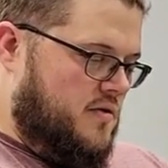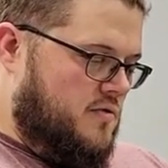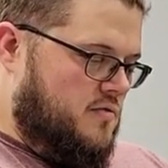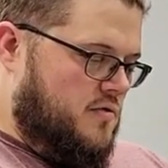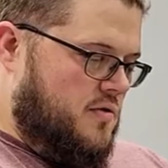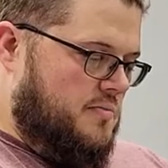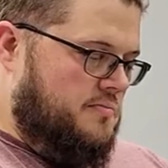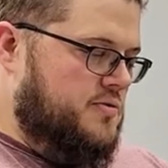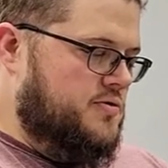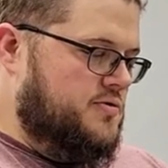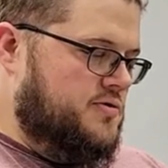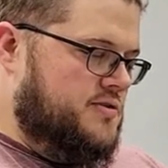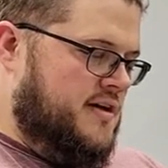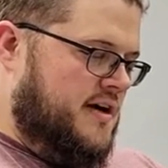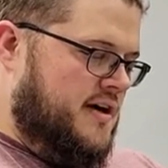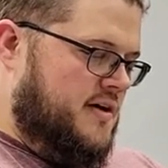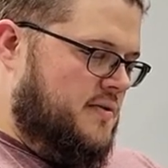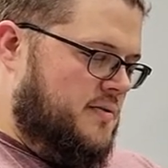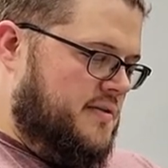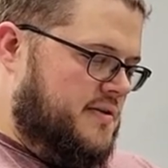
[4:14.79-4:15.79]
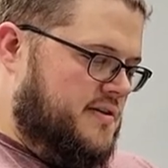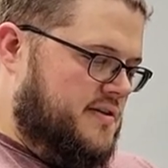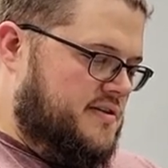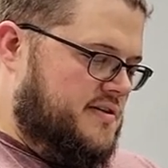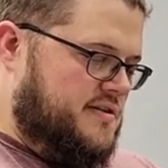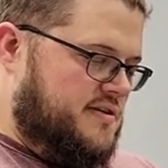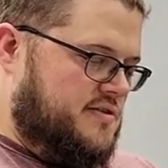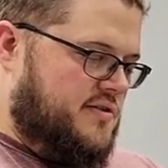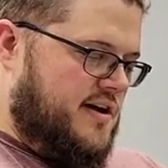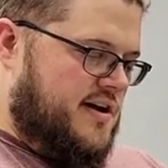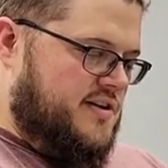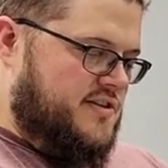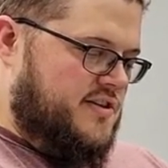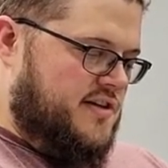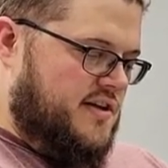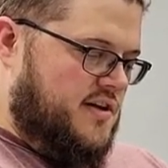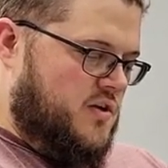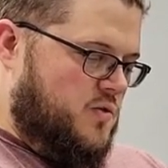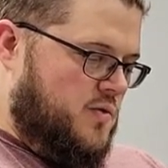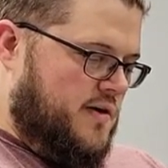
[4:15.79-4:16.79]
Roboute with his
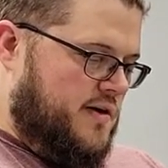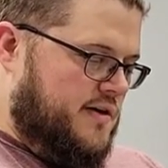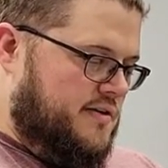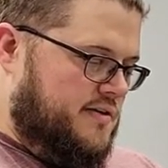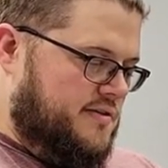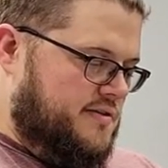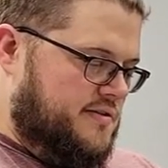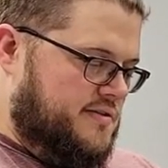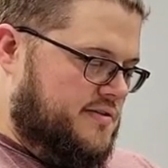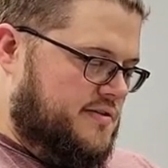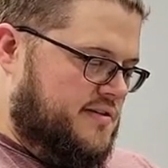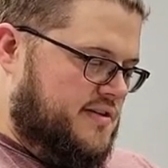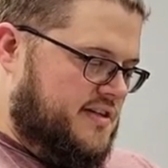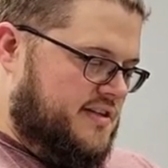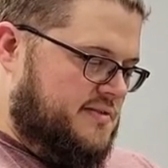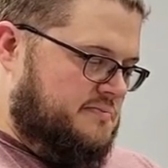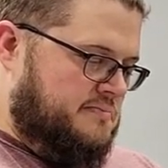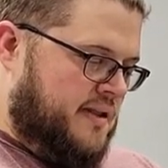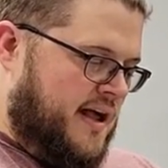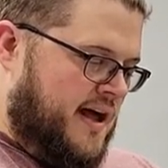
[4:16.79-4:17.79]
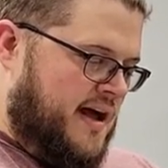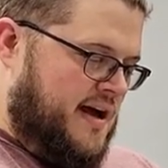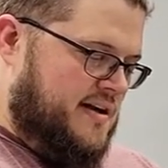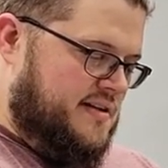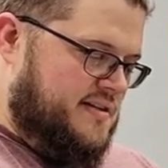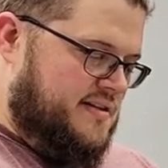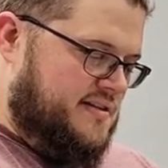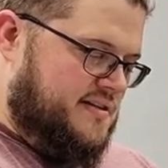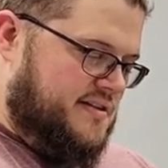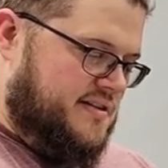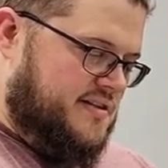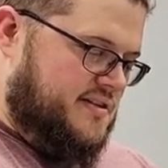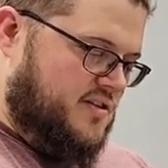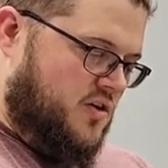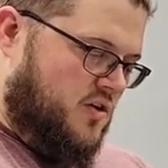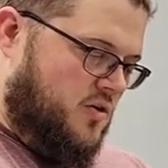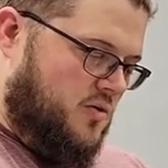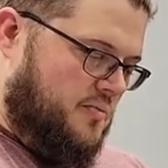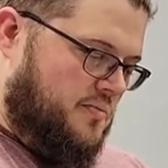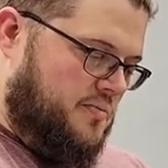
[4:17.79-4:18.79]
scratching quills, his plans, his
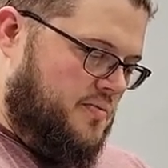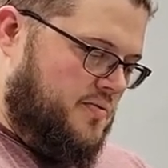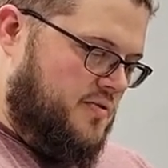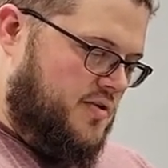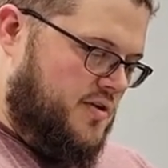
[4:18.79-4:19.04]
hope.